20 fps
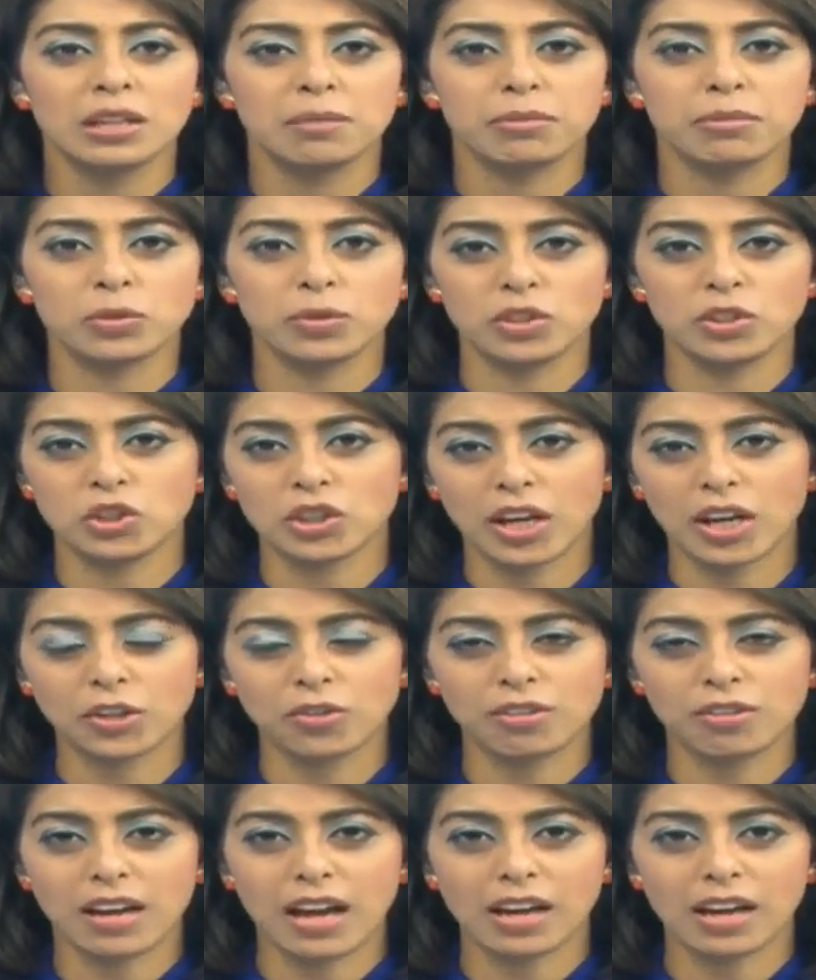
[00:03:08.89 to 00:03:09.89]
between
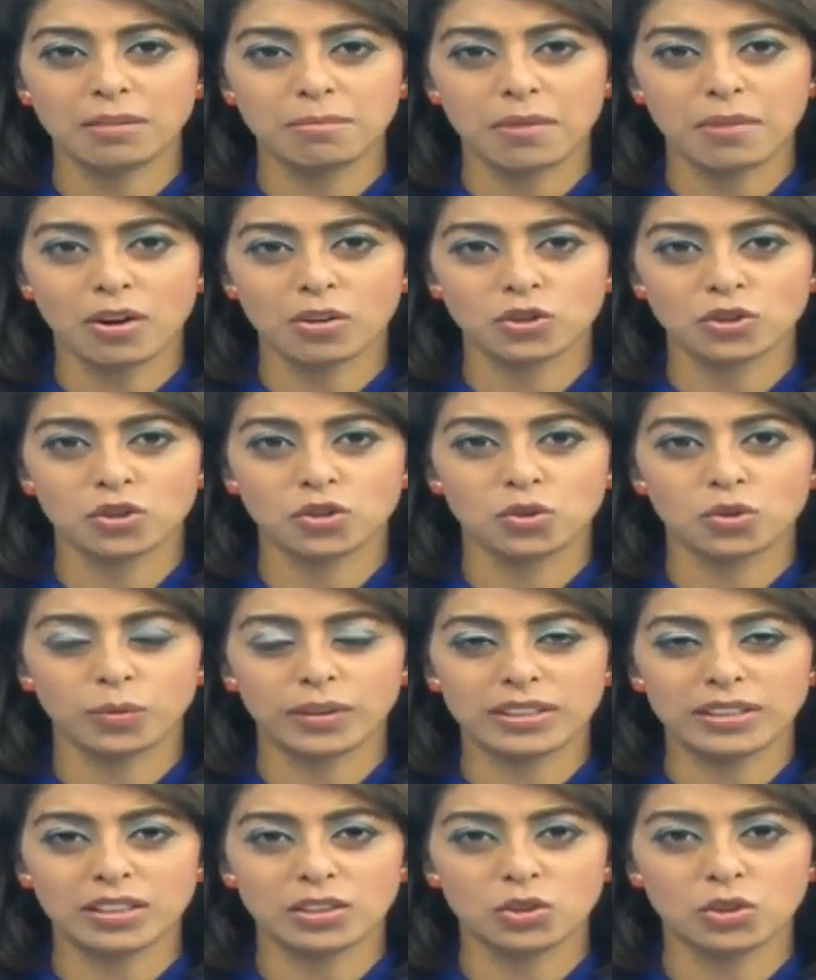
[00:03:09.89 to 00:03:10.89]
January and March
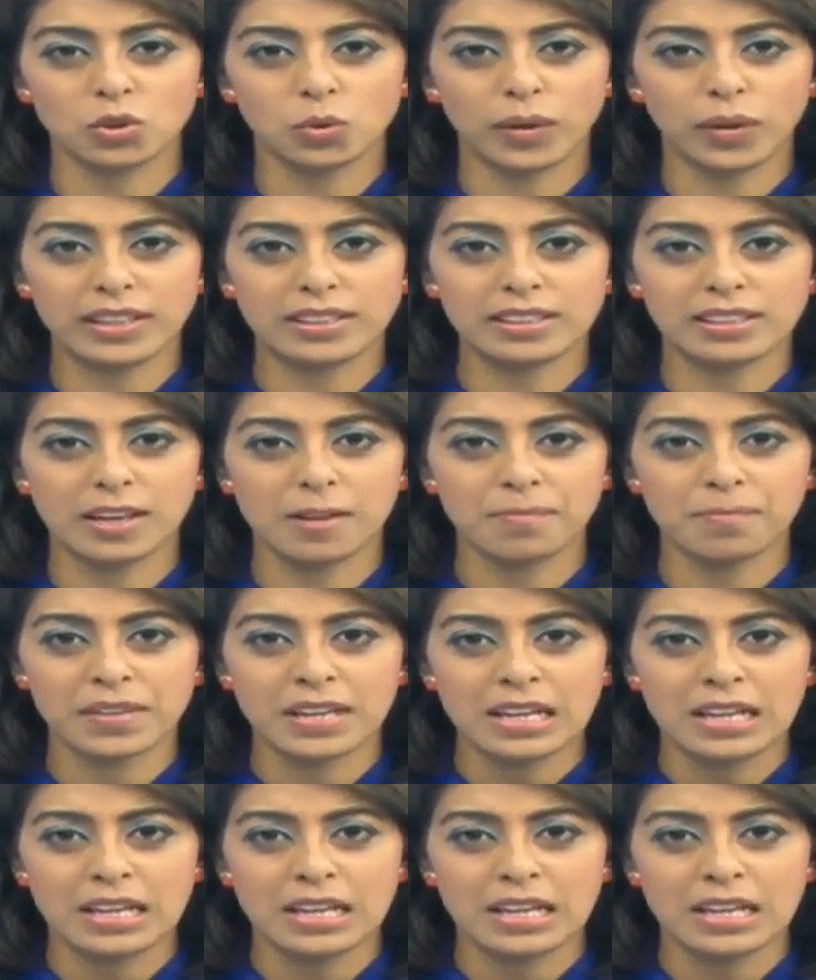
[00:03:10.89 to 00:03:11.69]
2020.